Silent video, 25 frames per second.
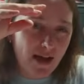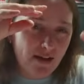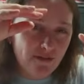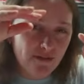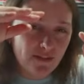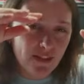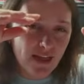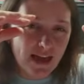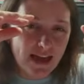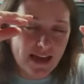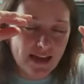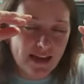
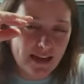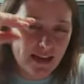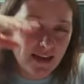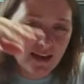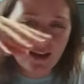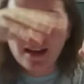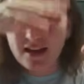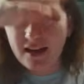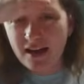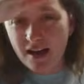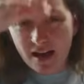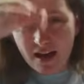like
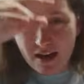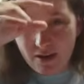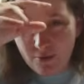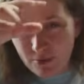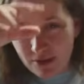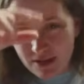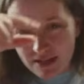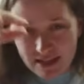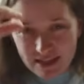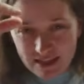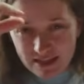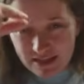
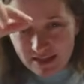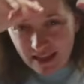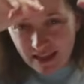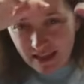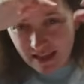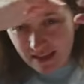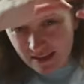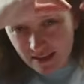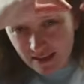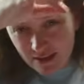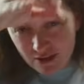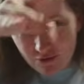one of these
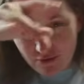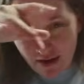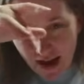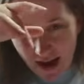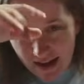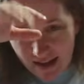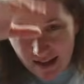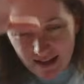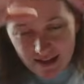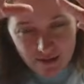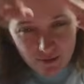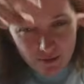like the
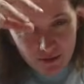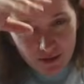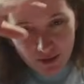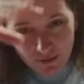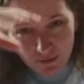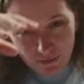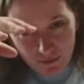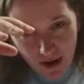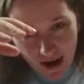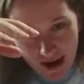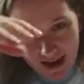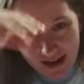dragons with their
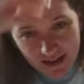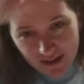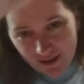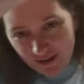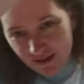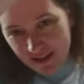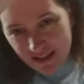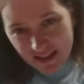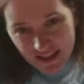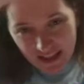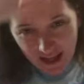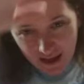rider
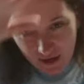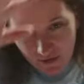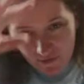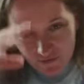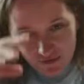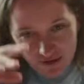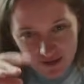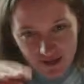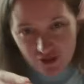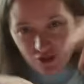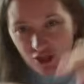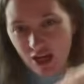and then like a
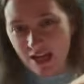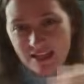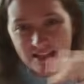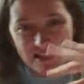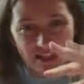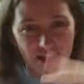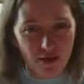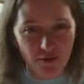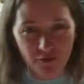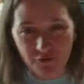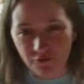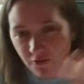
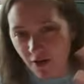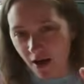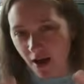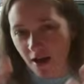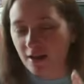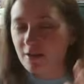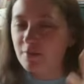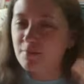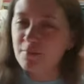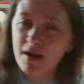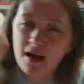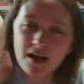chasing a
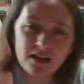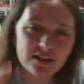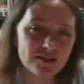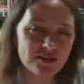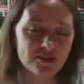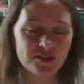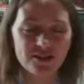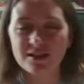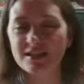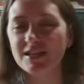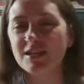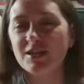fog
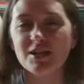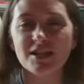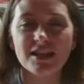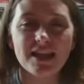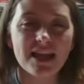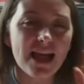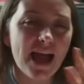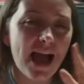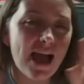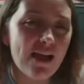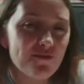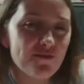monster. You know,
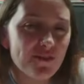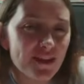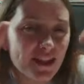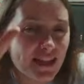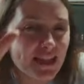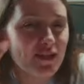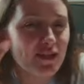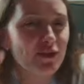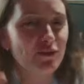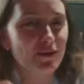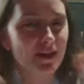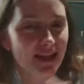like I feel
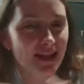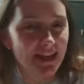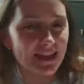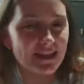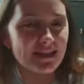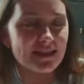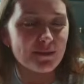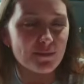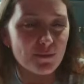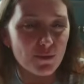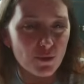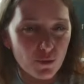like you could get
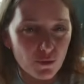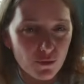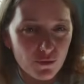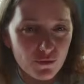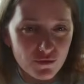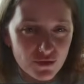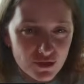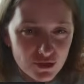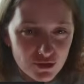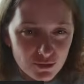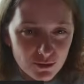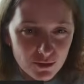some cool
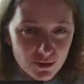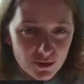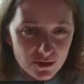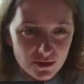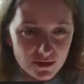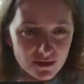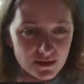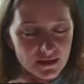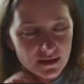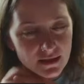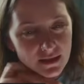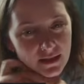
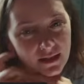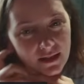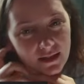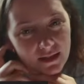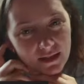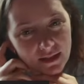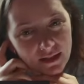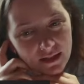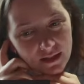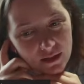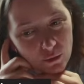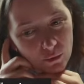visuals
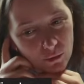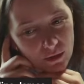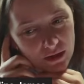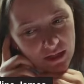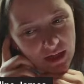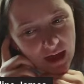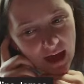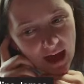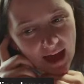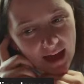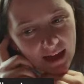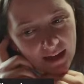with
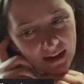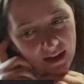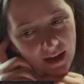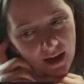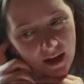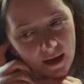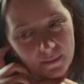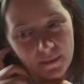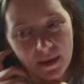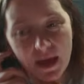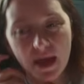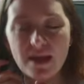that.
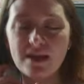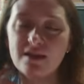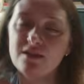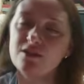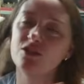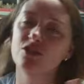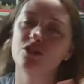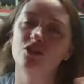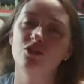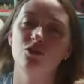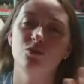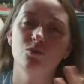And
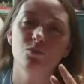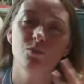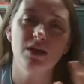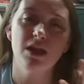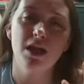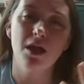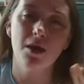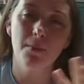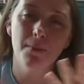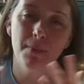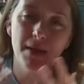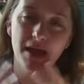we
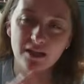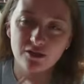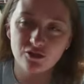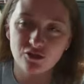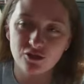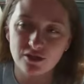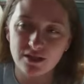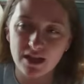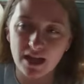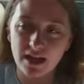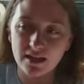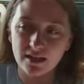could
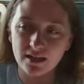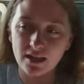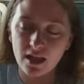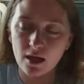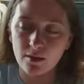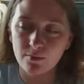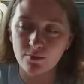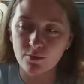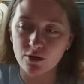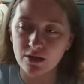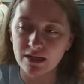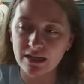picture that a
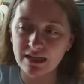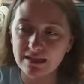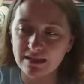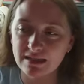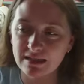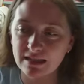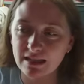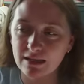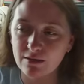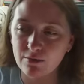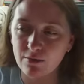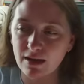lot more
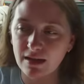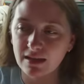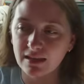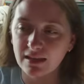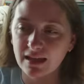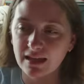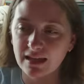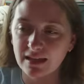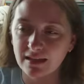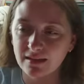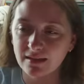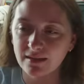easily, right?
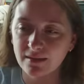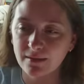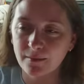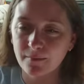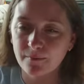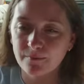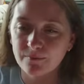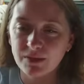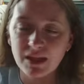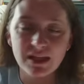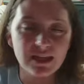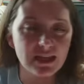Like
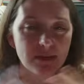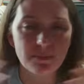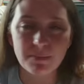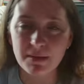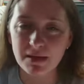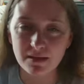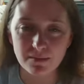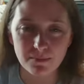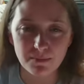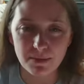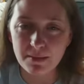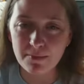I
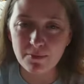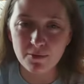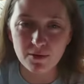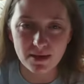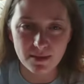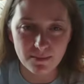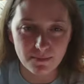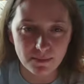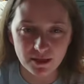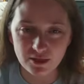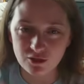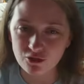think people
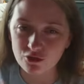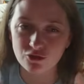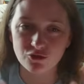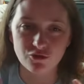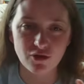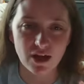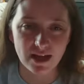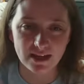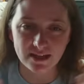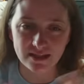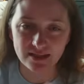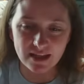can picture
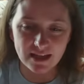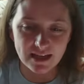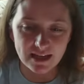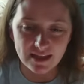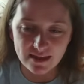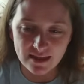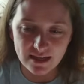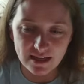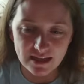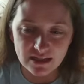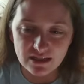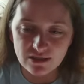dragon-like
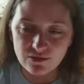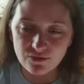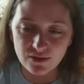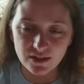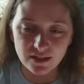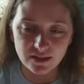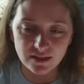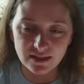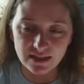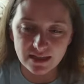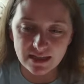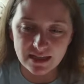things
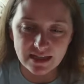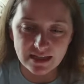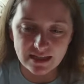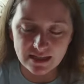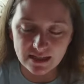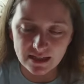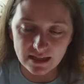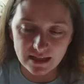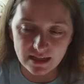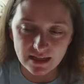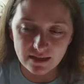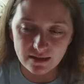fairly
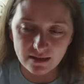easily.